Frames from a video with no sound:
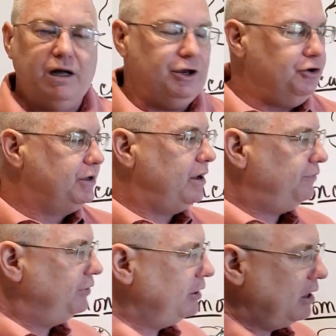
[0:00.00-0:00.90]
and you can't
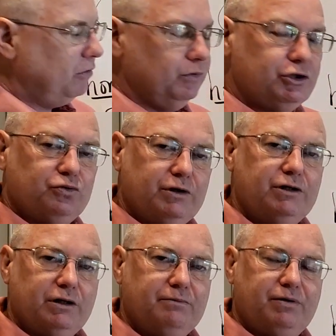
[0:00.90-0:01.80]
figure out which one
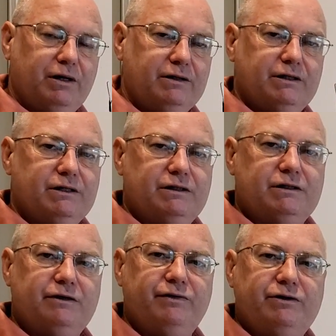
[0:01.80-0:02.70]
to unplug to get the
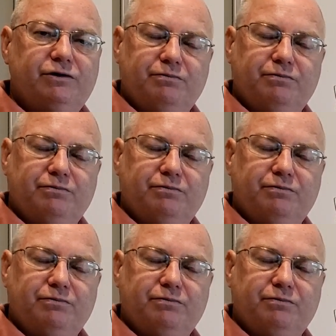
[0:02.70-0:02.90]
TV